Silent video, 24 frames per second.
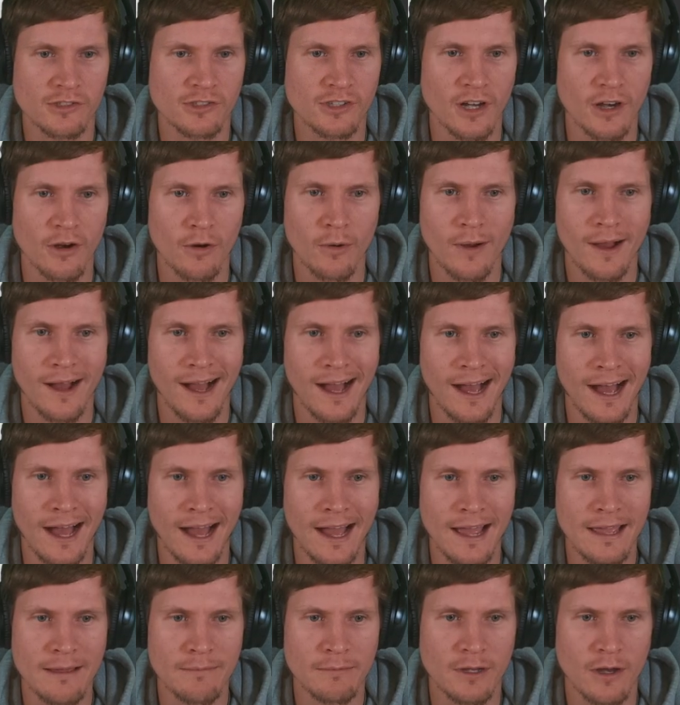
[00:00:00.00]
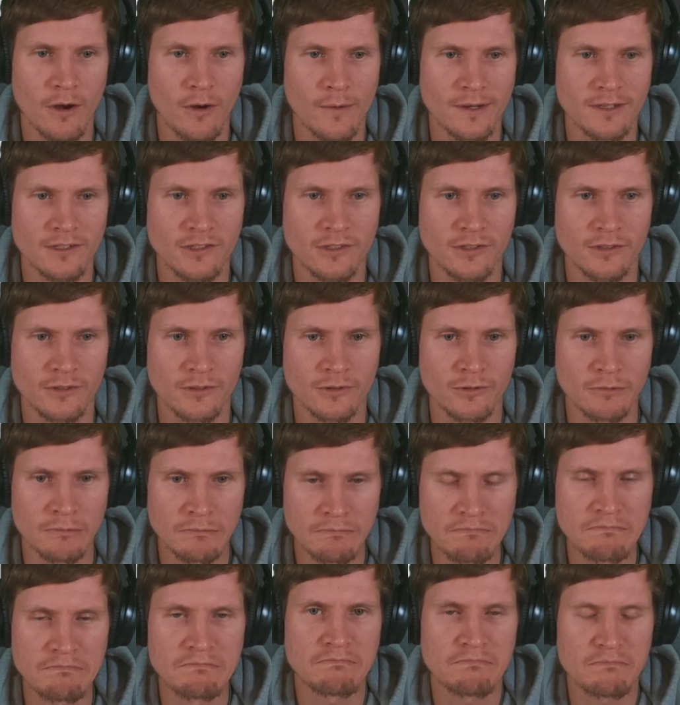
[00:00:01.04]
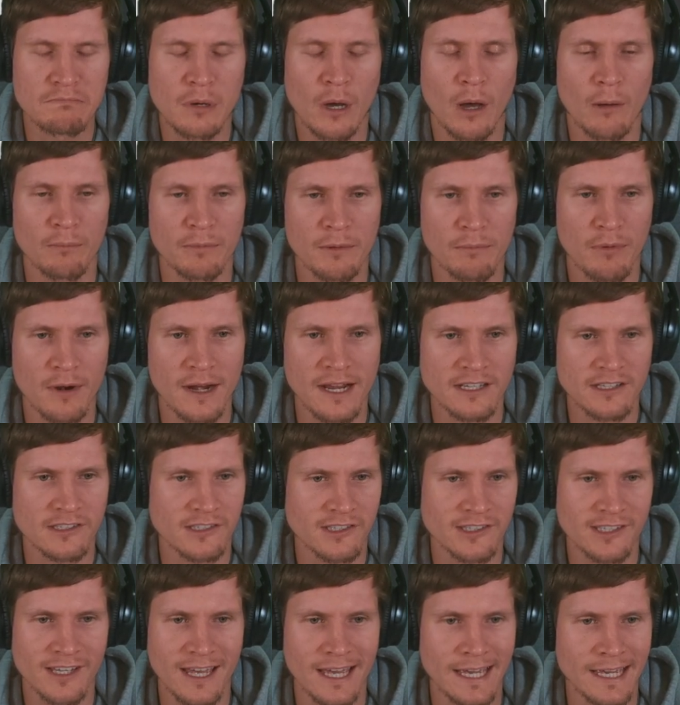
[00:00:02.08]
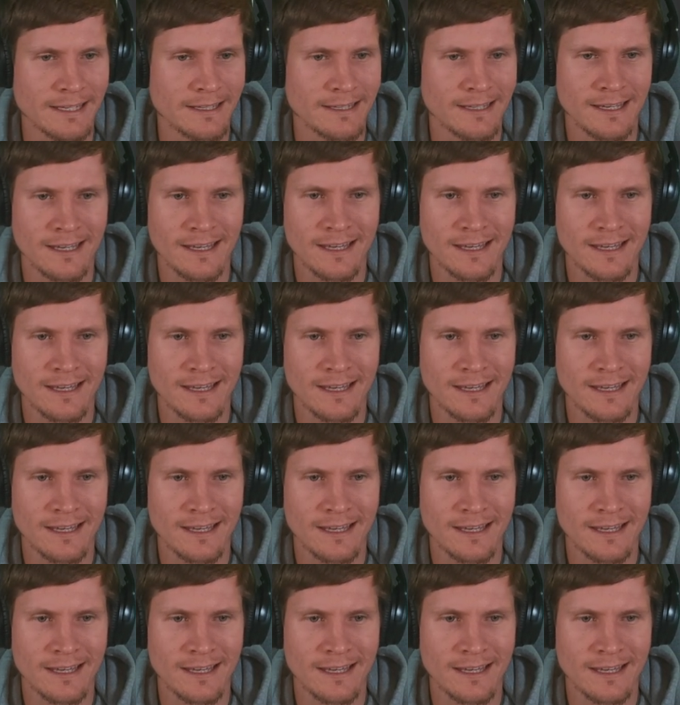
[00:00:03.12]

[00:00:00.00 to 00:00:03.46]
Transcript: So I am going to pump the brakes and say